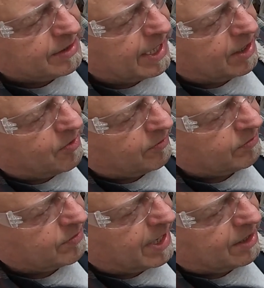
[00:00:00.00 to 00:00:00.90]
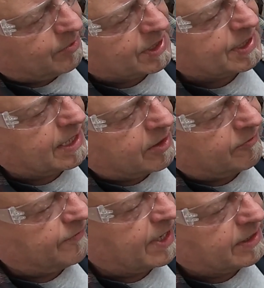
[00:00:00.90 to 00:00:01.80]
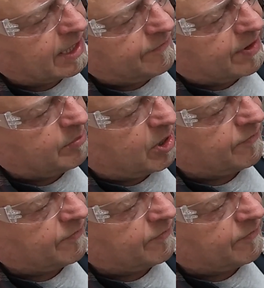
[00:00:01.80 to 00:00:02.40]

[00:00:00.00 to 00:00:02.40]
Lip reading: don't. I don't want to say they don't fit. They fit